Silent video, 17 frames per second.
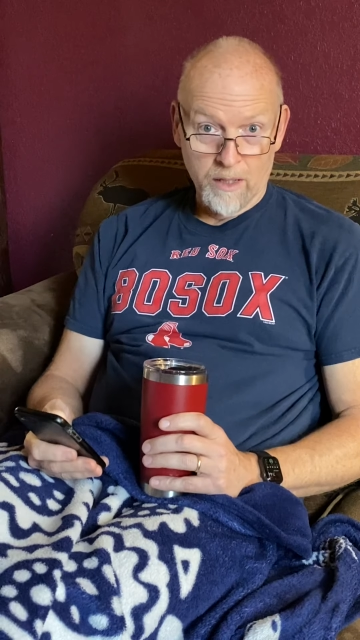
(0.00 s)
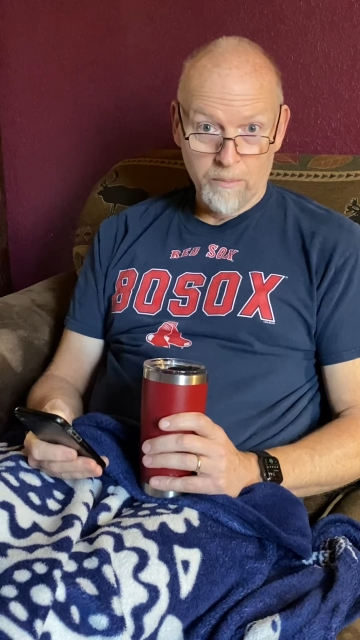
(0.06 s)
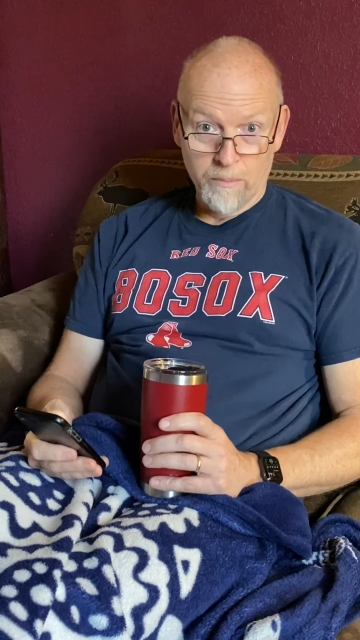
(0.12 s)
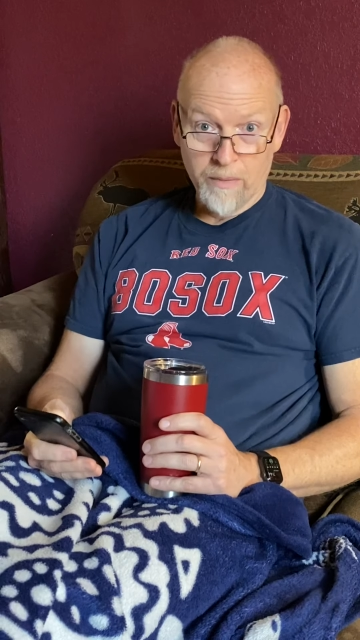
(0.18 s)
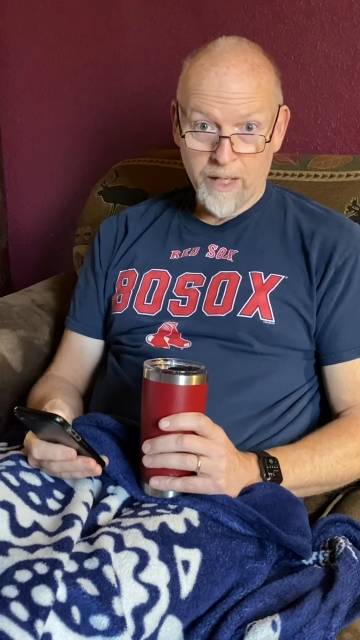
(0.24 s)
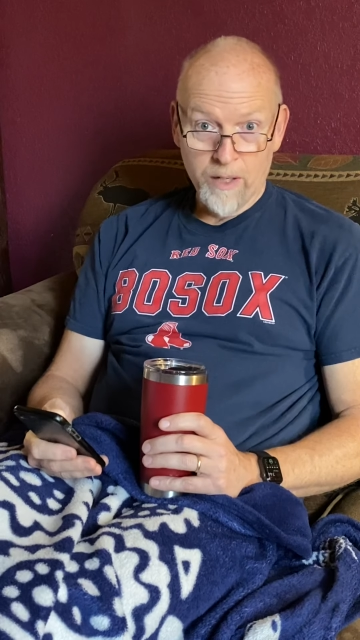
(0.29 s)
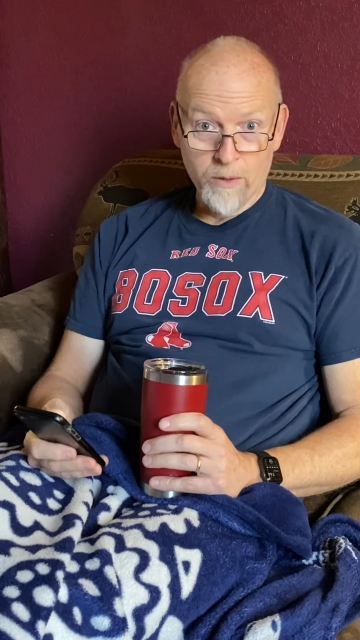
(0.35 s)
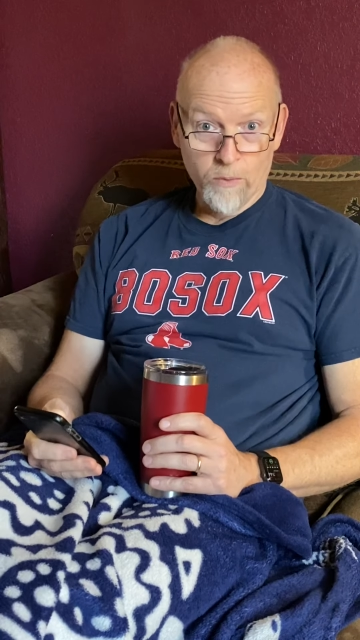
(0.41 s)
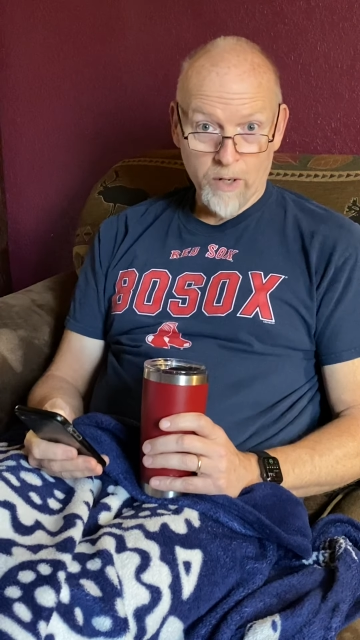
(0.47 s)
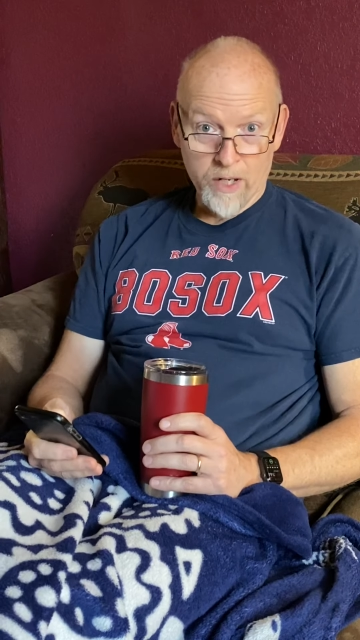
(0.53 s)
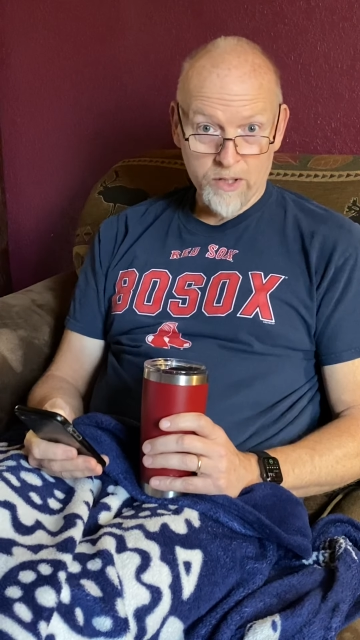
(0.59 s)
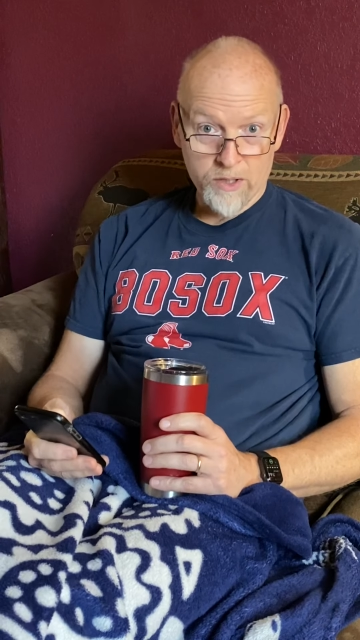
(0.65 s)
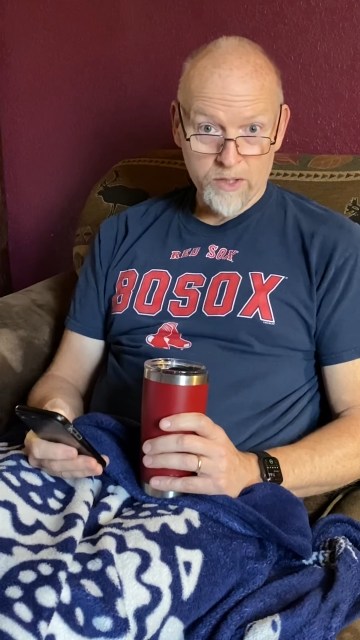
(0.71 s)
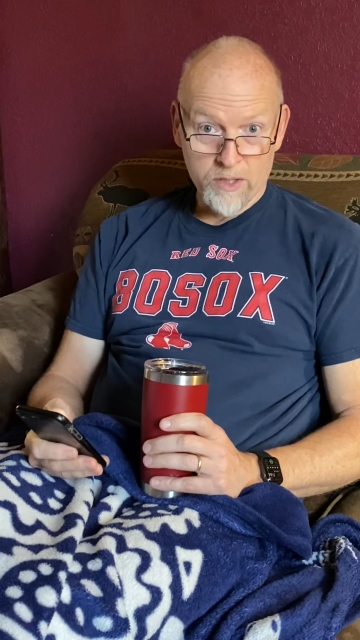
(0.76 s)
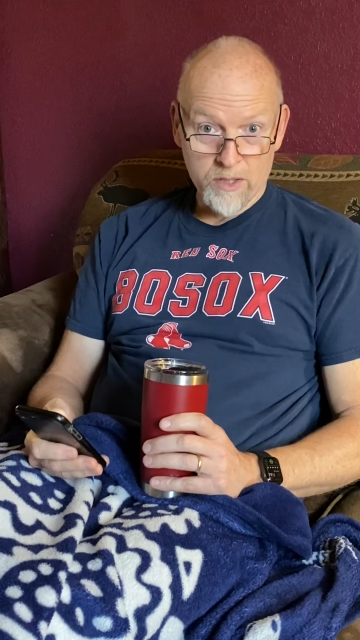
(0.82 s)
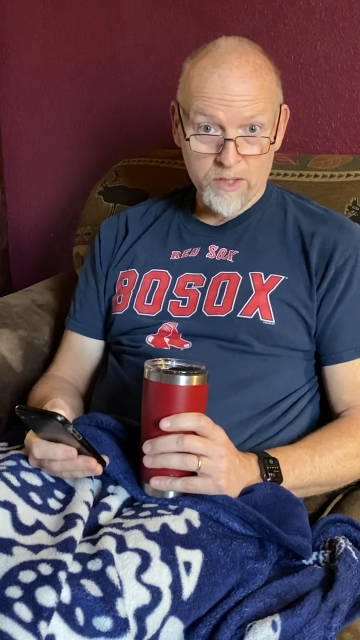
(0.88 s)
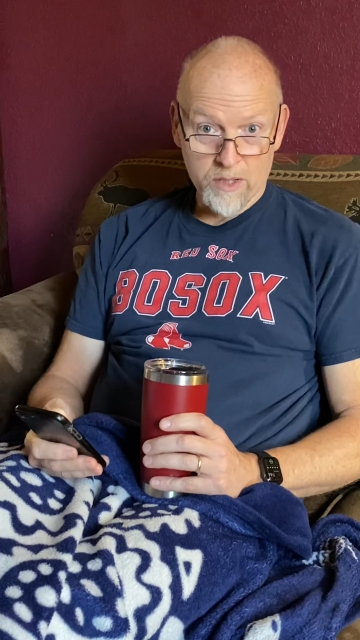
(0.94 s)
many
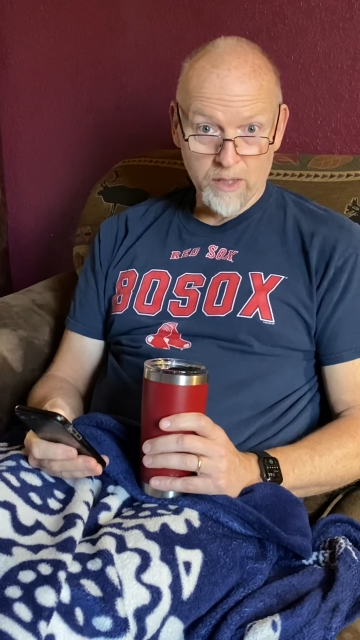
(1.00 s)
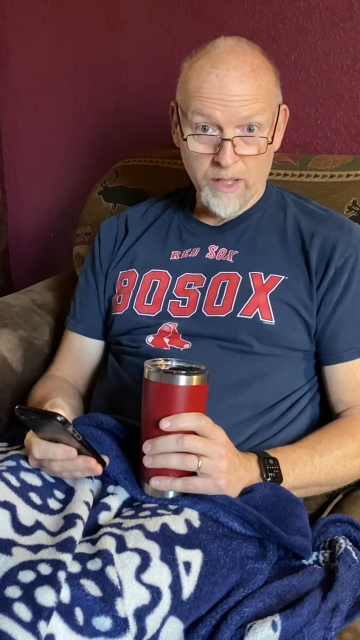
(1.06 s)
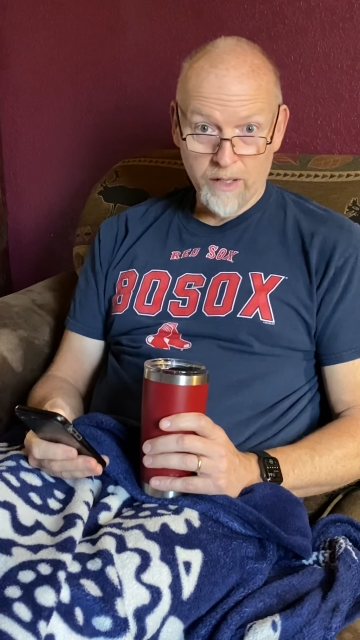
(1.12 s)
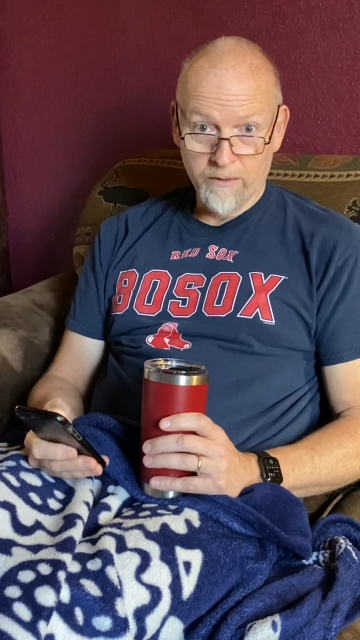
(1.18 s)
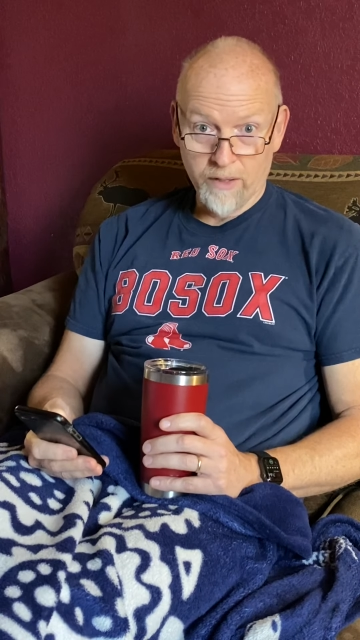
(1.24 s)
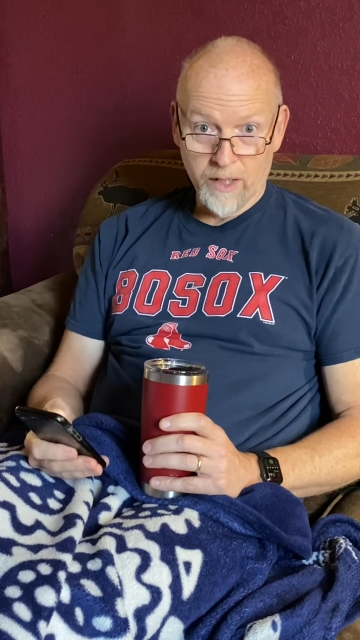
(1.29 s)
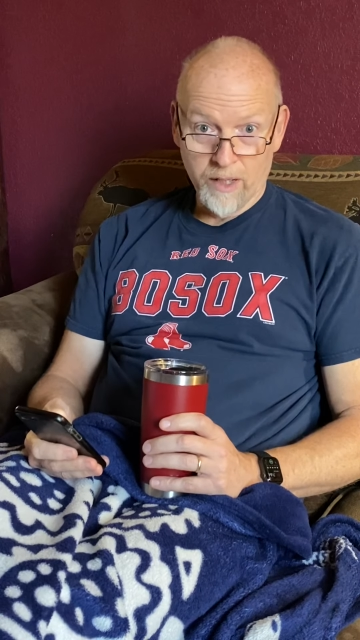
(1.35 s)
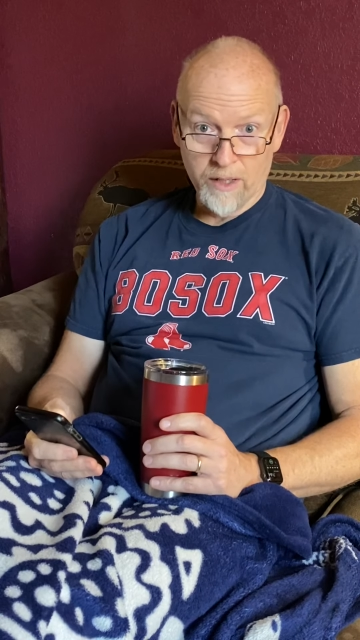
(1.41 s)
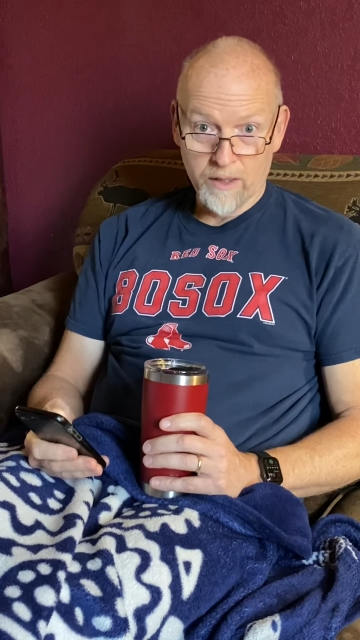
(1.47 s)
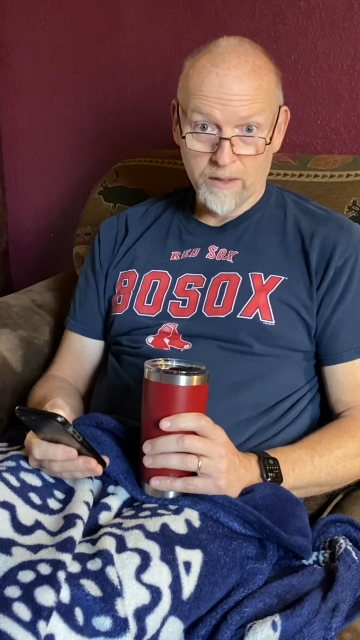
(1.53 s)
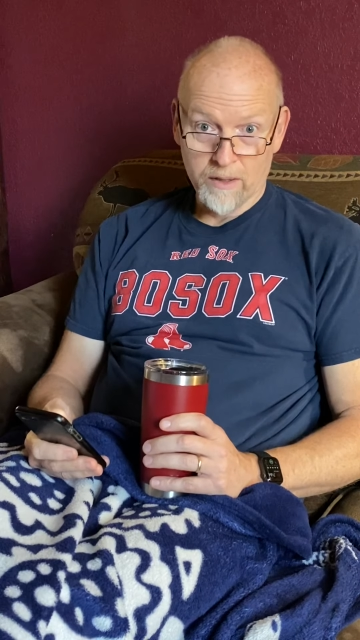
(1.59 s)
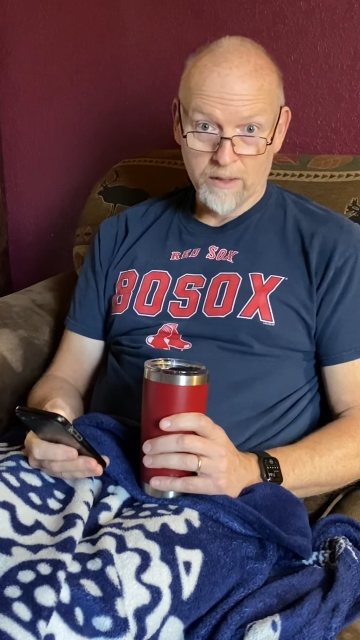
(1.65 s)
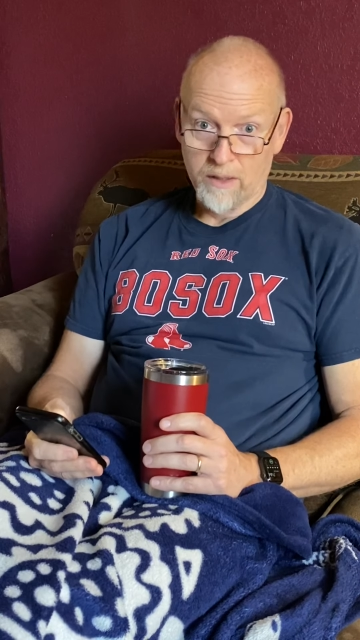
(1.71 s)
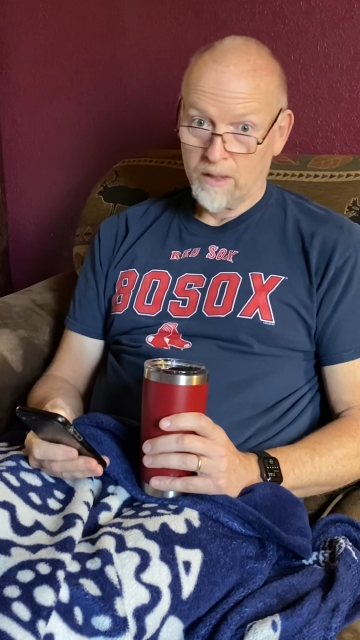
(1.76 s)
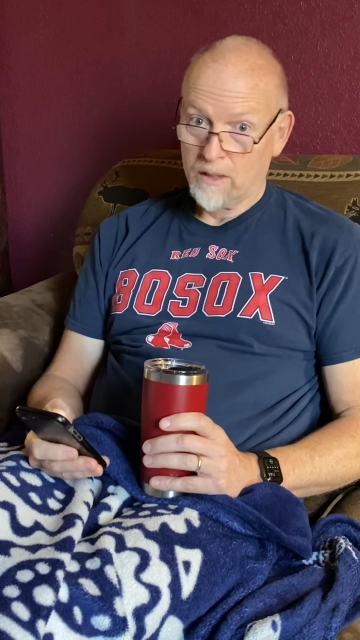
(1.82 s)
Russians living